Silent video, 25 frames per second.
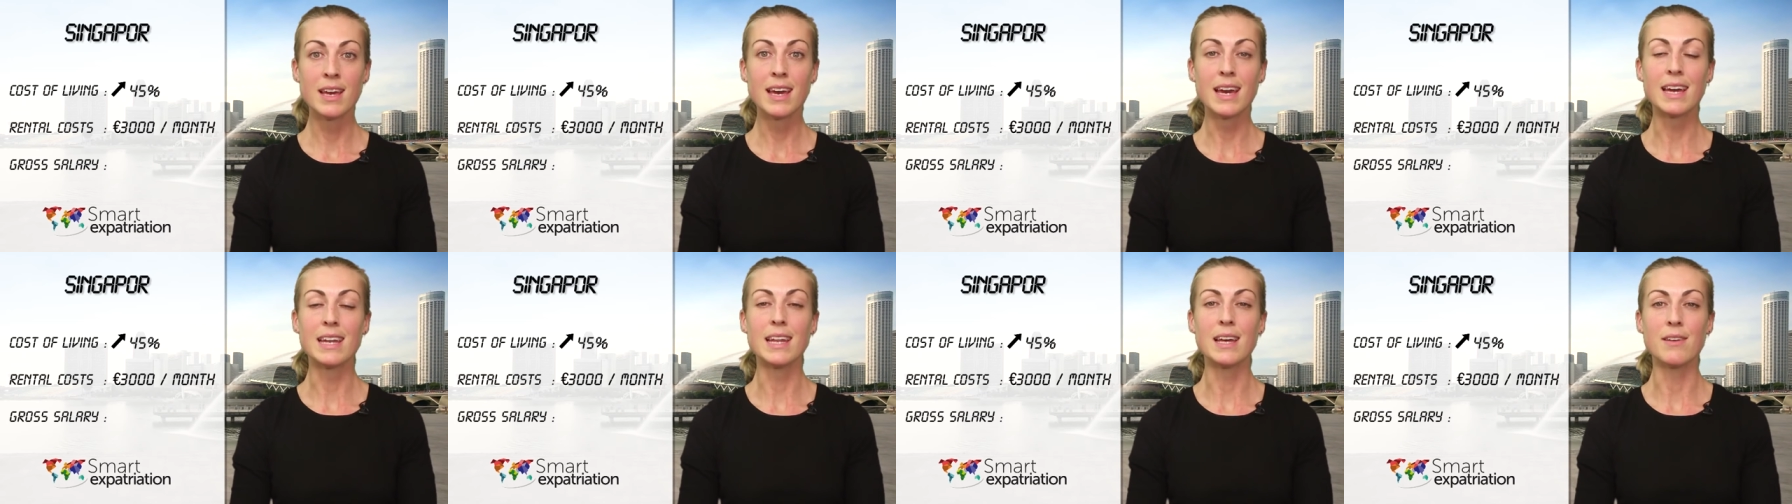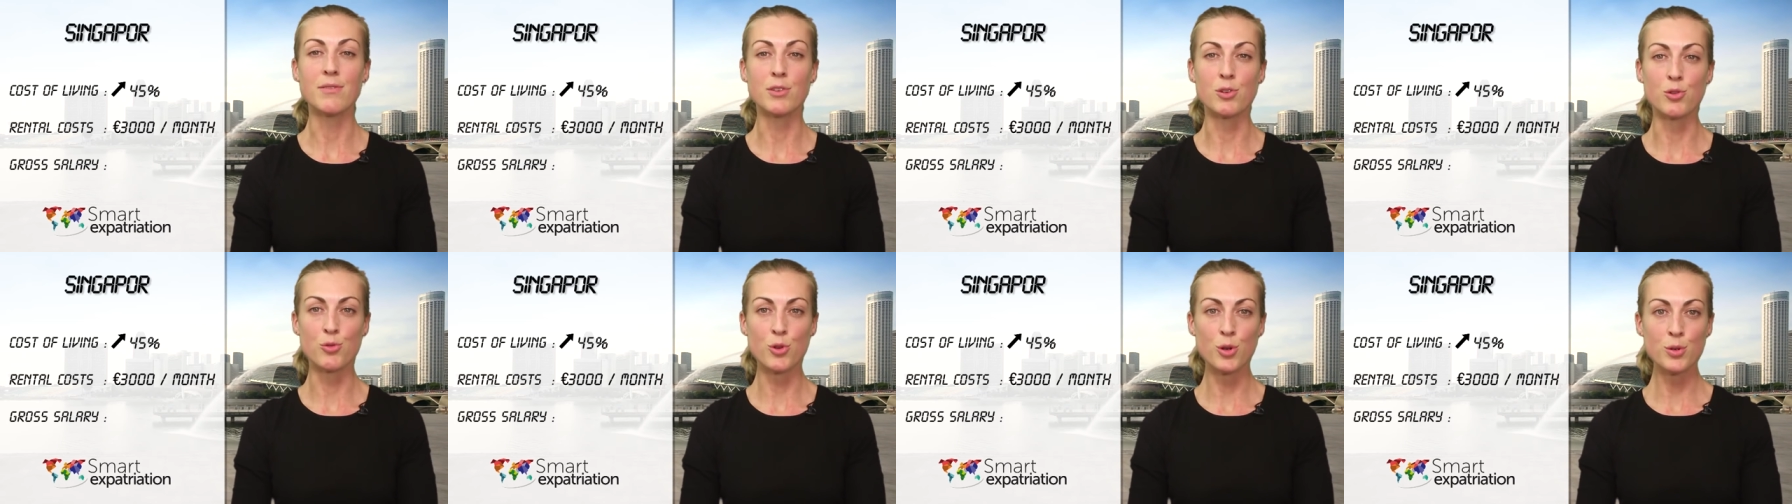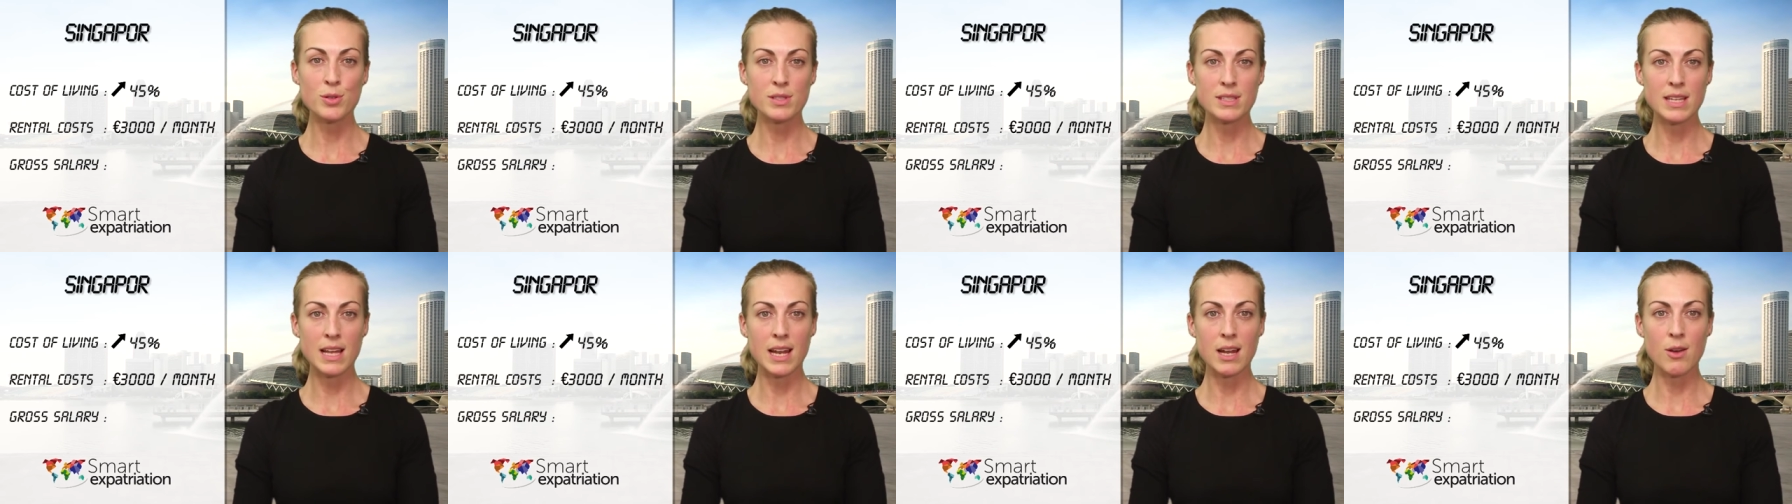and have a
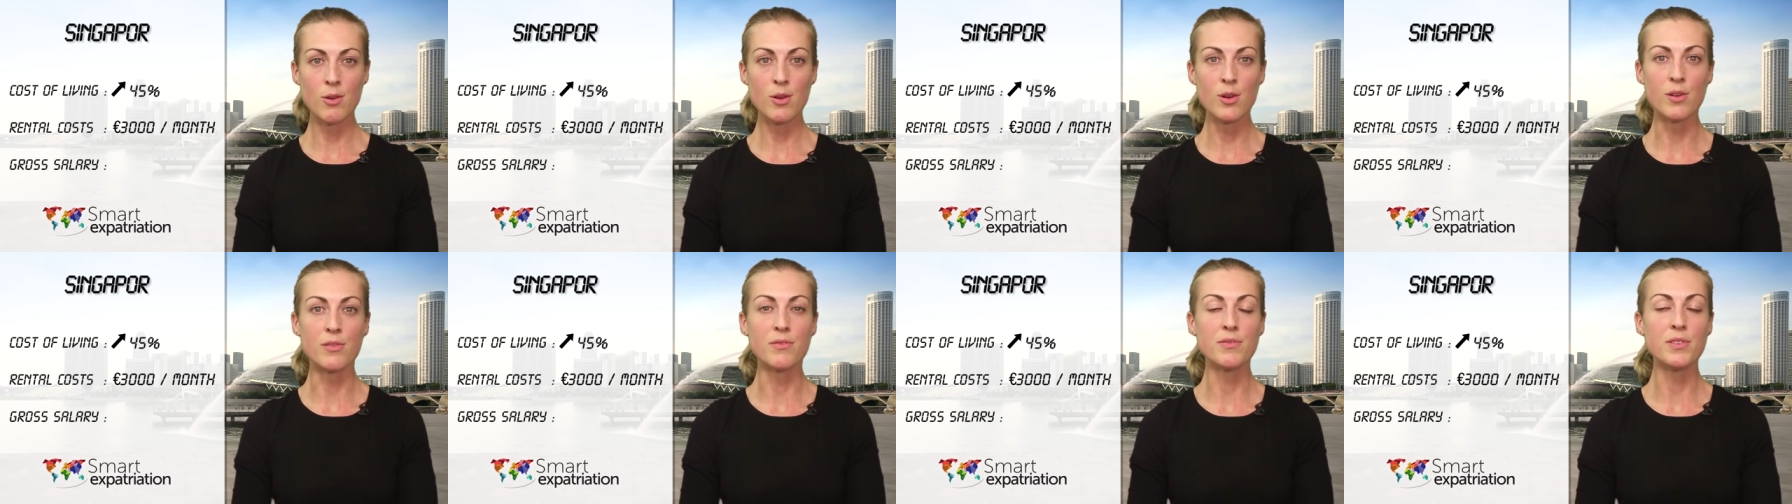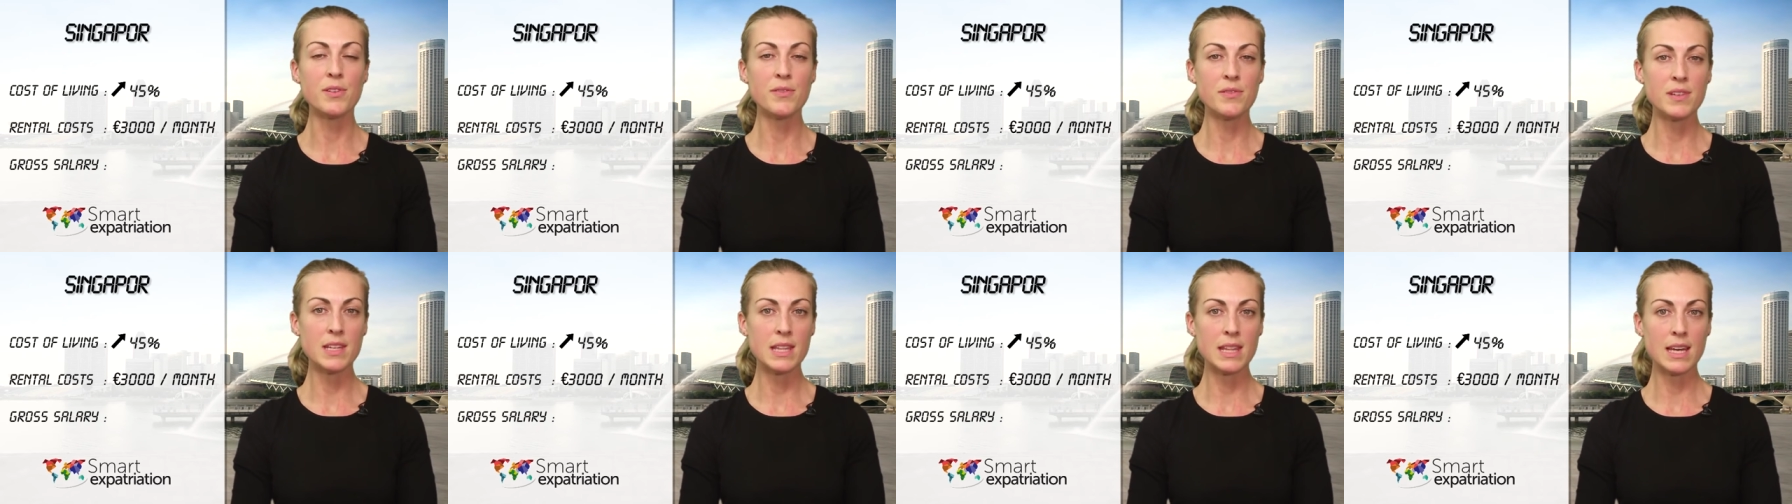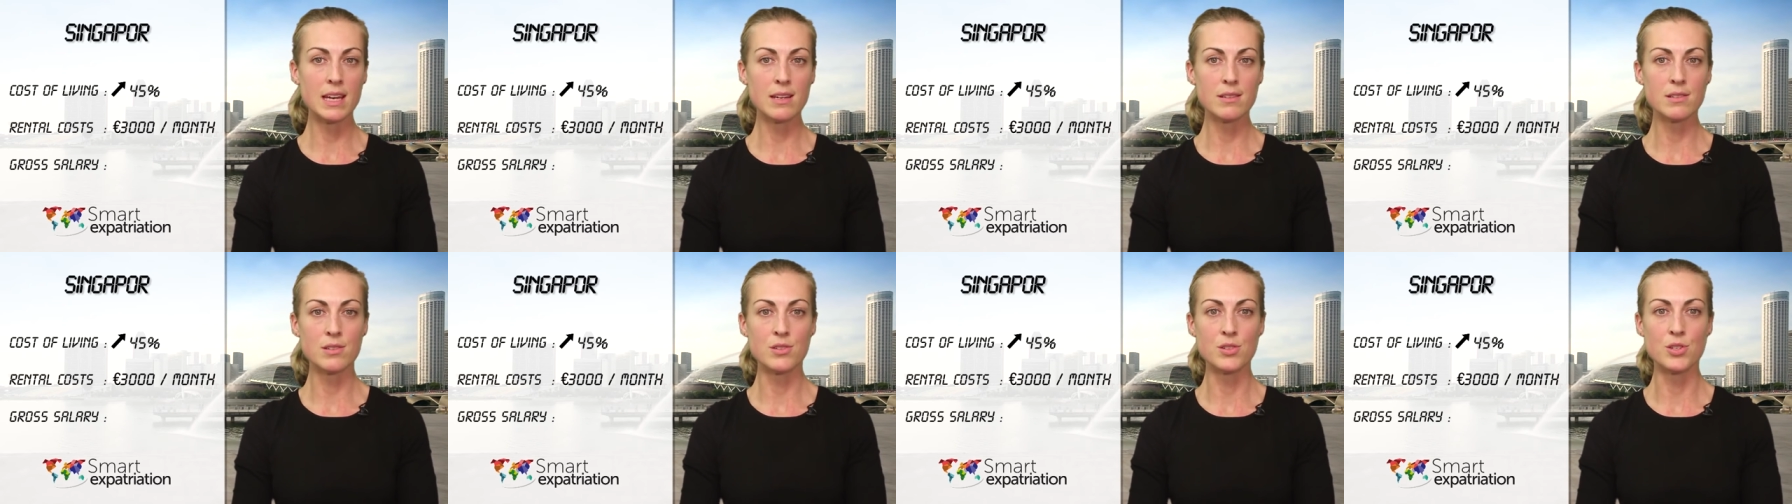gross salary of
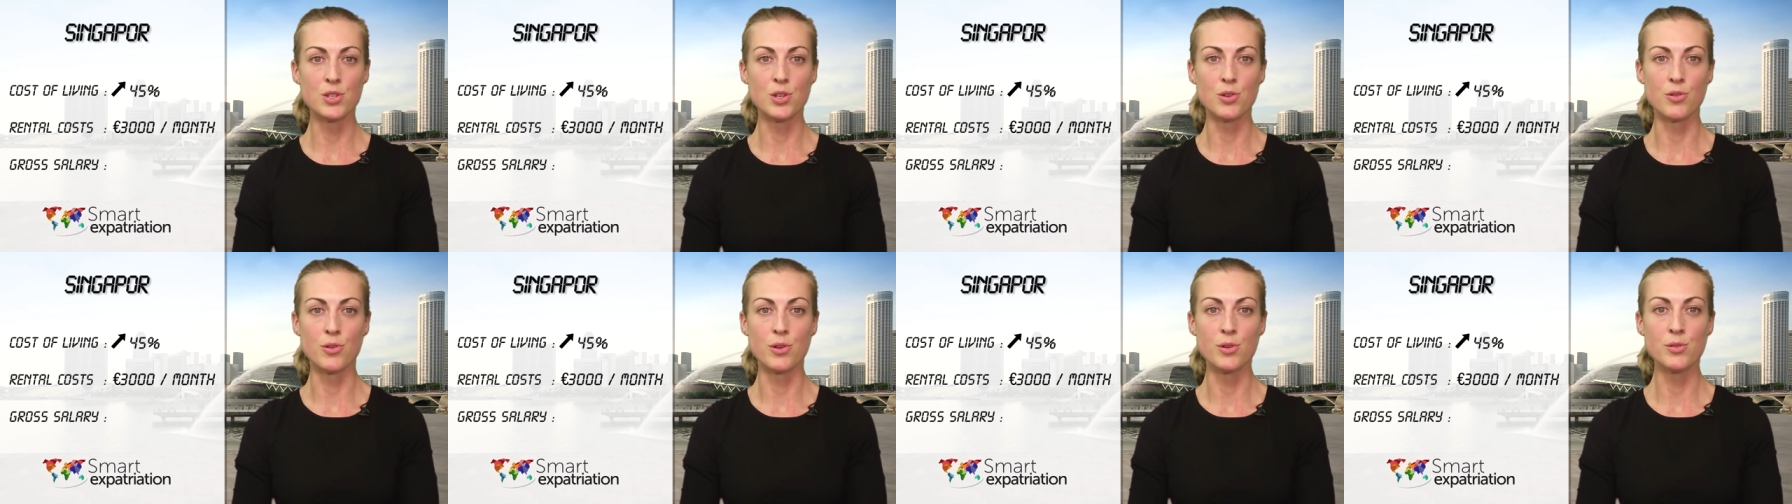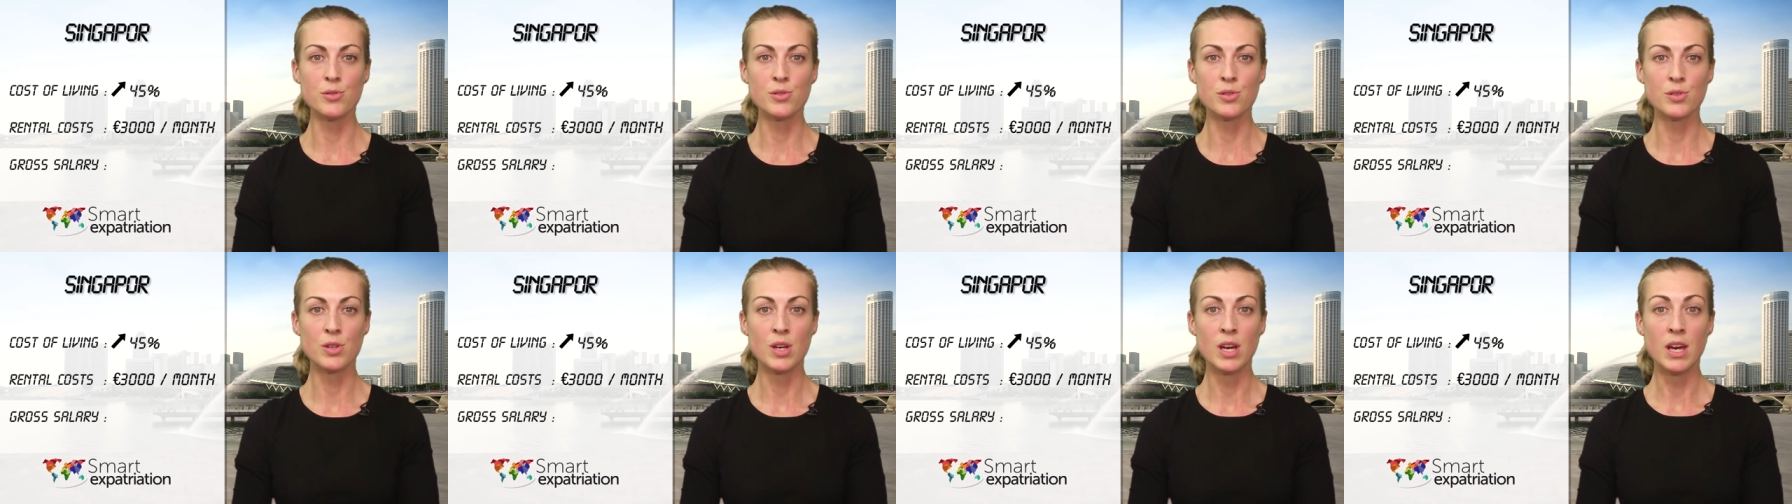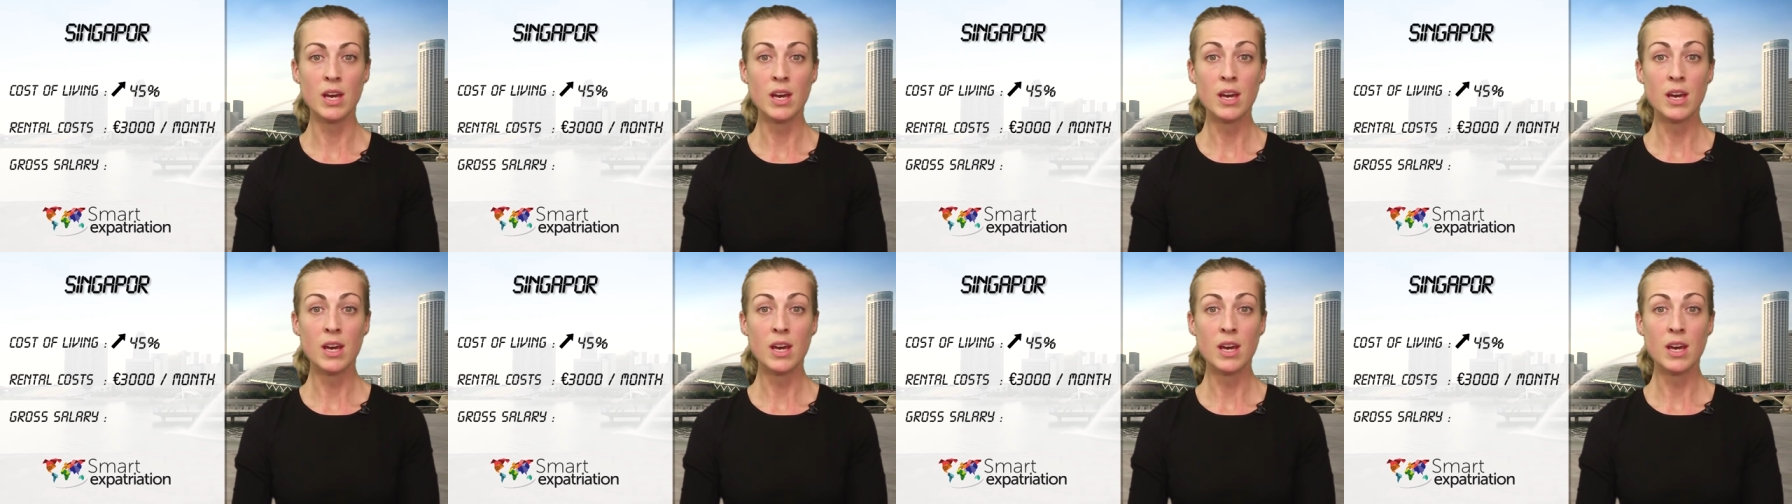50,000 euros,